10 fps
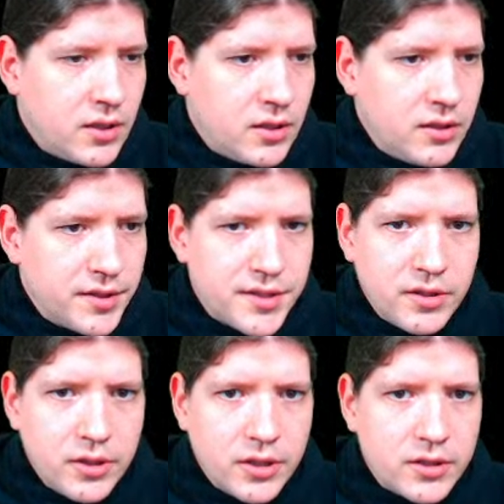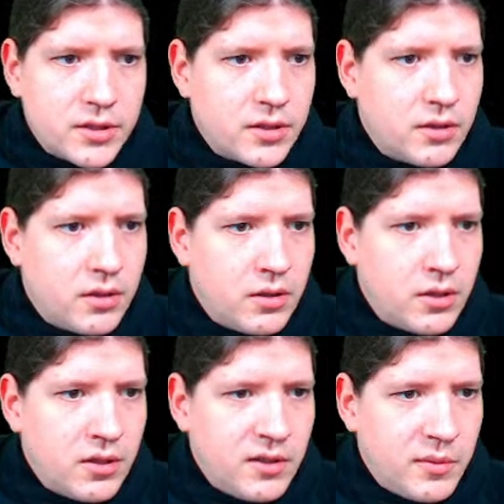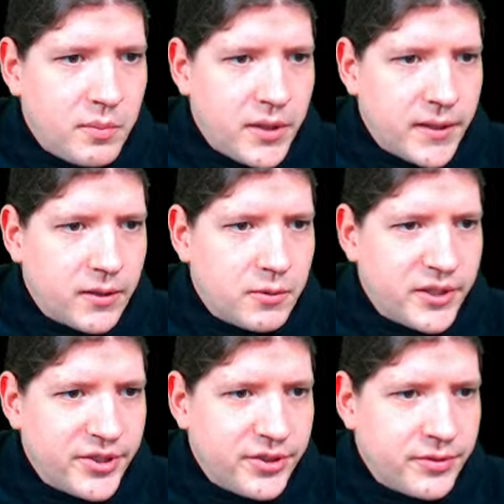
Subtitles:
is not player 1,